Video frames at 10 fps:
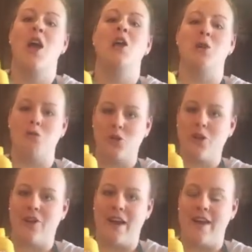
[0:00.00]
no
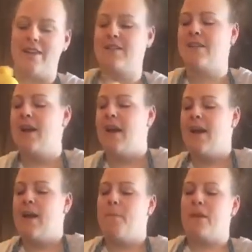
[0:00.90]
sugar in it.
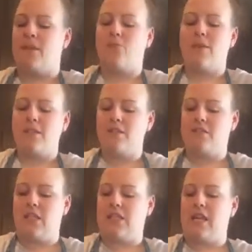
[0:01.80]
But the rest of
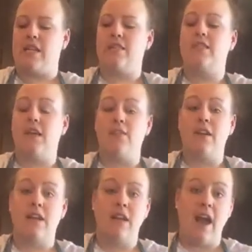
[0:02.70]
these things
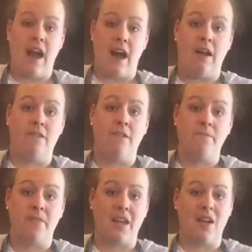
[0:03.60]
definitely have
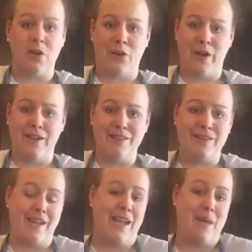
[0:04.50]
ingredients that
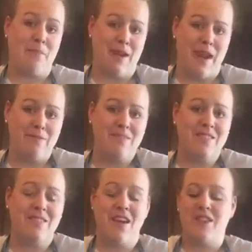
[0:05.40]
I can't pronounce,
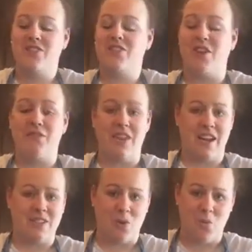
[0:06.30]
stuff that I
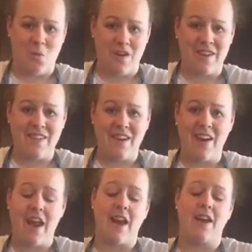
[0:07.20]
don't want in there,
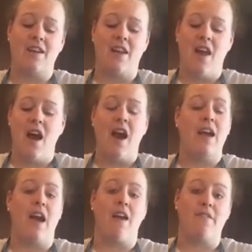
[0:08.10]
and I
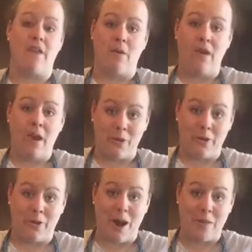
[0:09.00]
have found
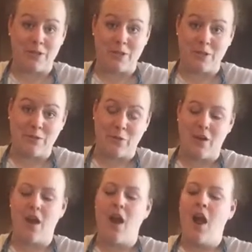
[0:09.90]
healthier options for.
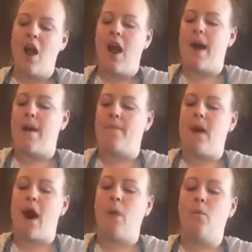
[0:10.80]

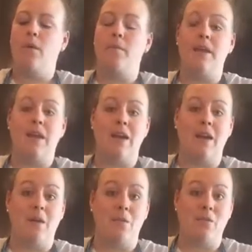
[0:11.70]
I will be
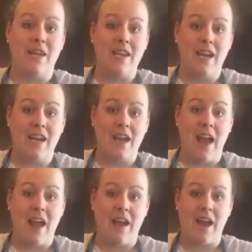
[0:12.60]
linking
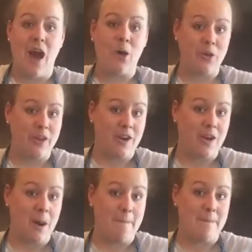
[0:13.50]
a
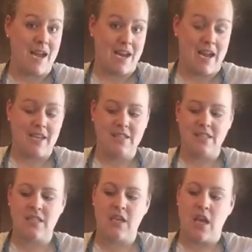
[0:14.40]
healthier mayonnaise